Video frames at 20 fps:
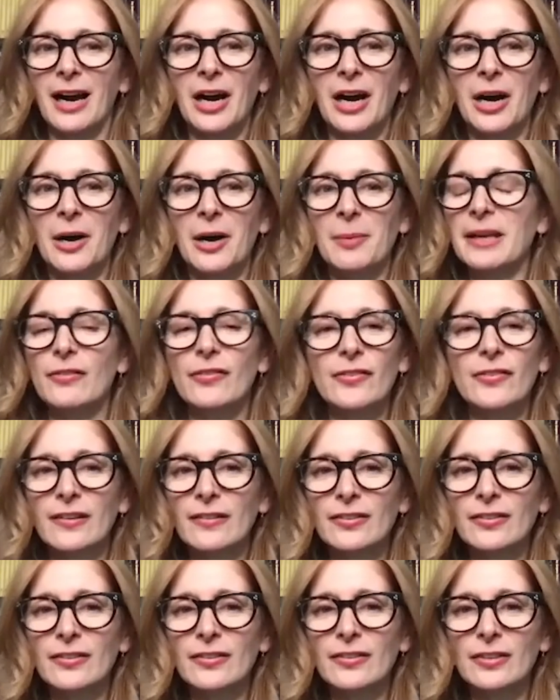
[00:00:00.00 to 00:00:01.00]
Um, it's
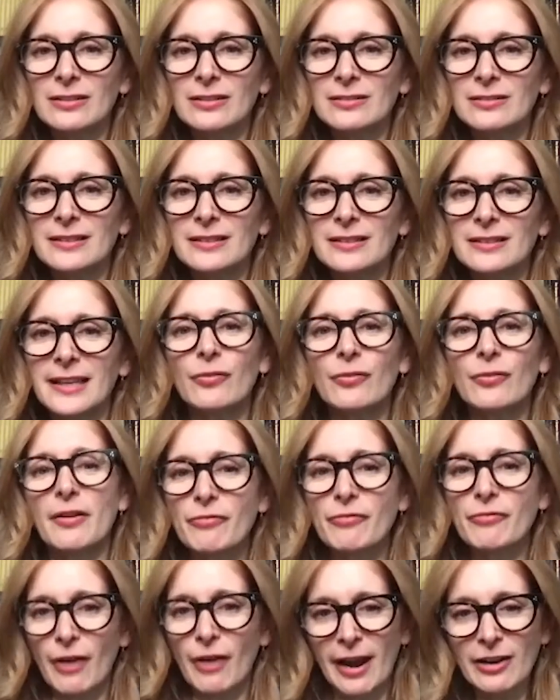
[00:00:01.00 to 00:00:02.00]
seasonal, it's
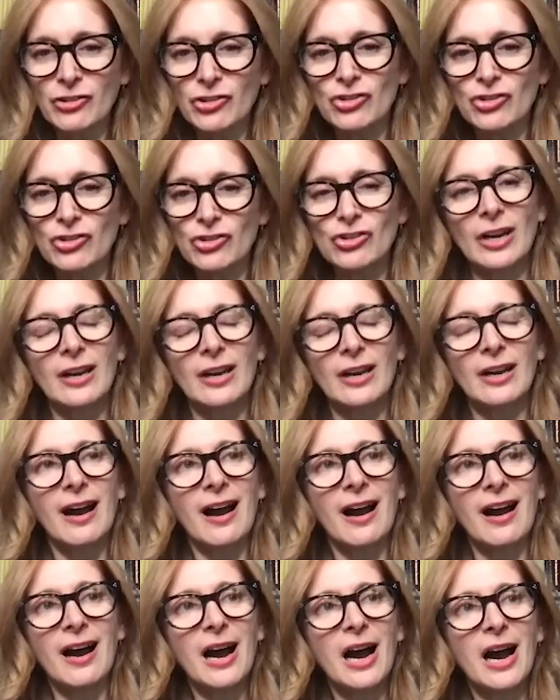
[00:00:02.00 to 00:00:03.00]
very fresh.
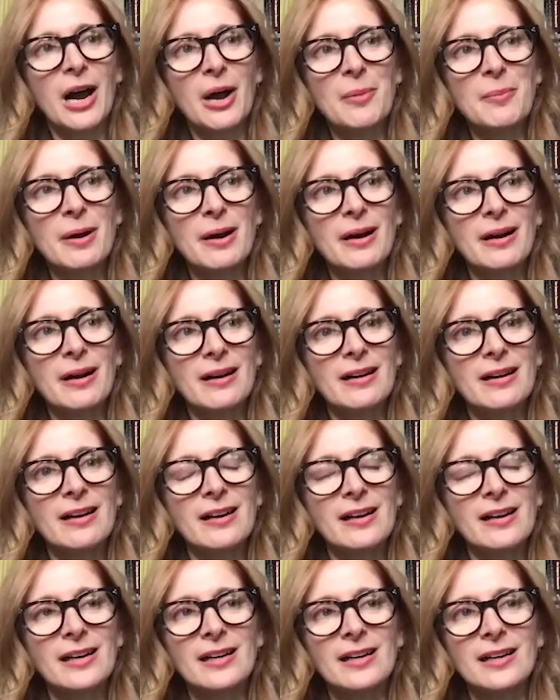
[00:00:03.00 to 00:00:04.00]
Um,
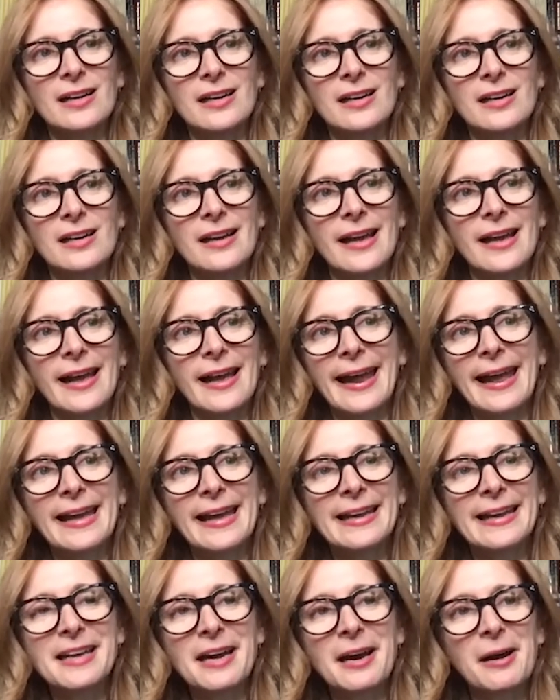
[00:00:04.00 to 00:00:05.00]

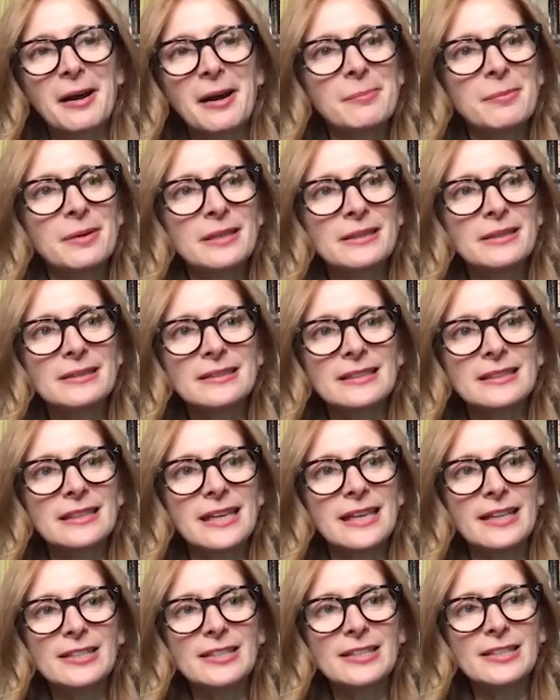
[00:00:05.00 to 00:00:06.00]
and um,
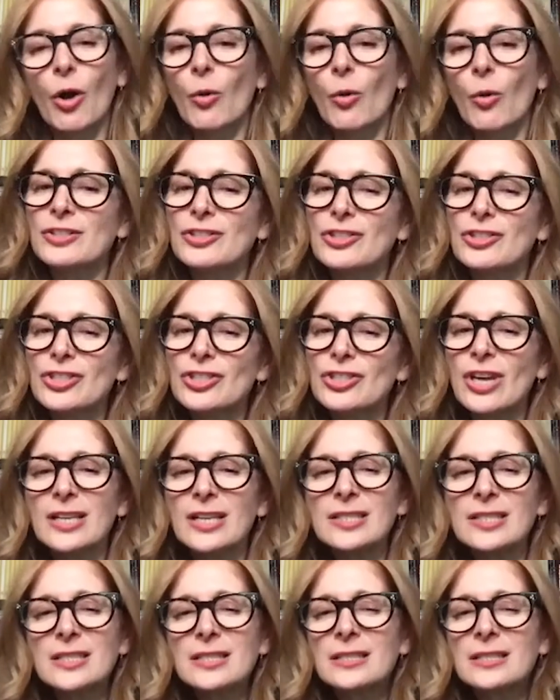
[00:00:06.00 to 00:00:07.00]
it's always
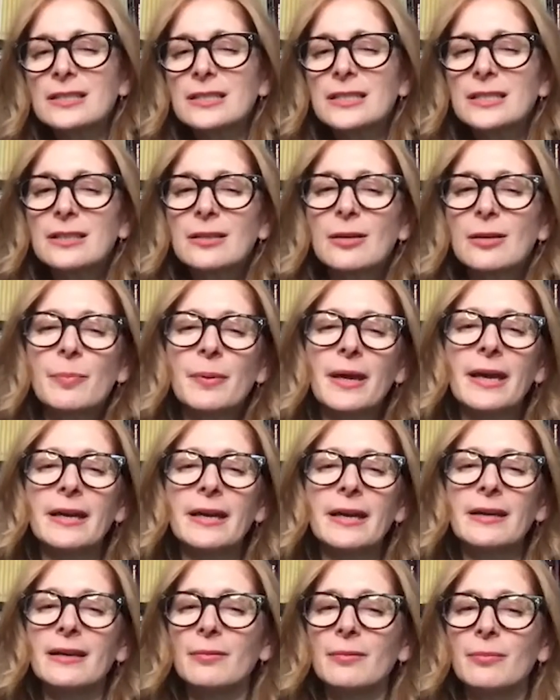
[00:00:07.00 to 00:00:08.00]
just a little
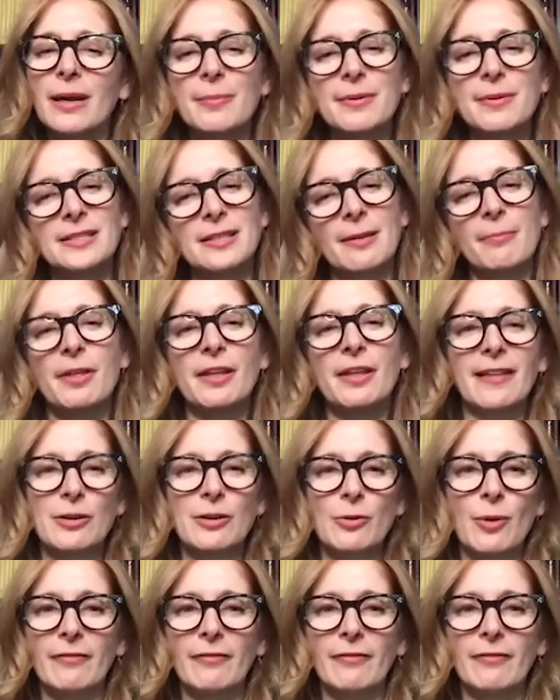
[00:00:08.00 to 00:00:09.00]
bit, maybe something that
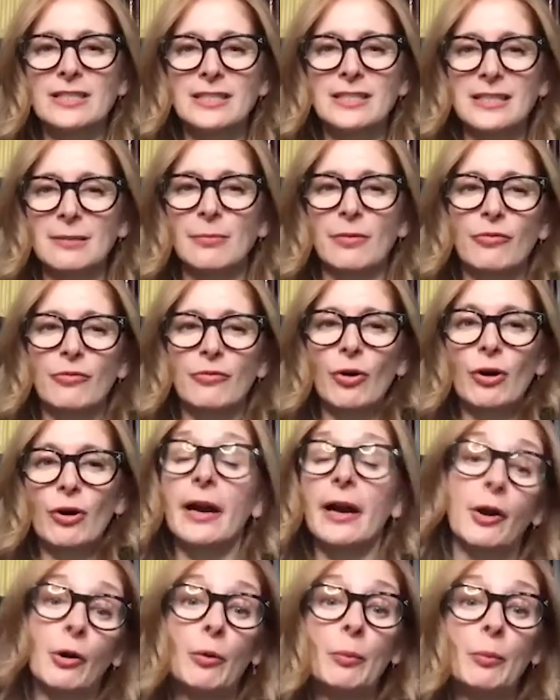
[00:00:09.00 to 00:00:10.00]
you haven't seen before,
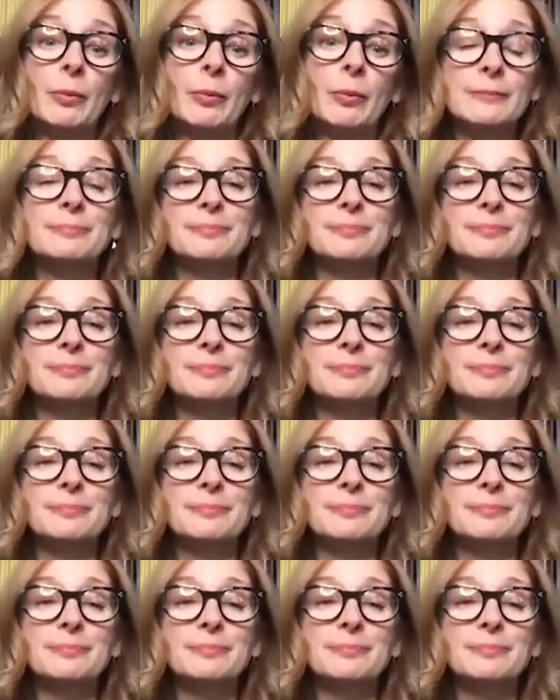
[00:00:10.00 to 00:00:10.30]
I hope.